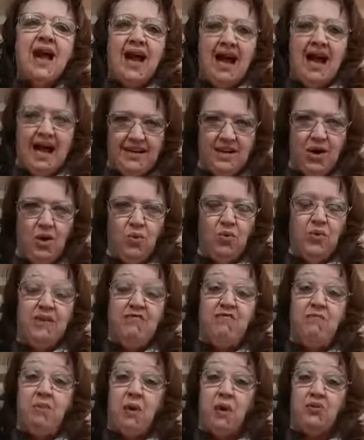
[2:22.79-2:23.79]
I know we
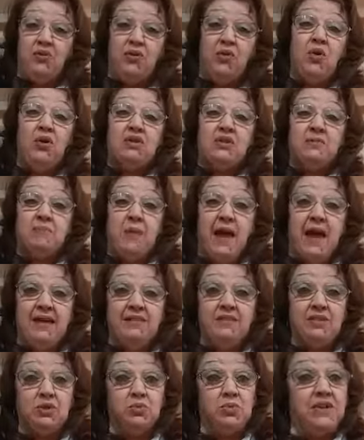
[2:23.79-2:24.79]
both crossed
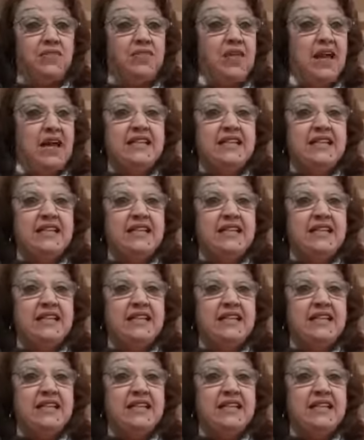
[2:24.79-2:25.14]
paths with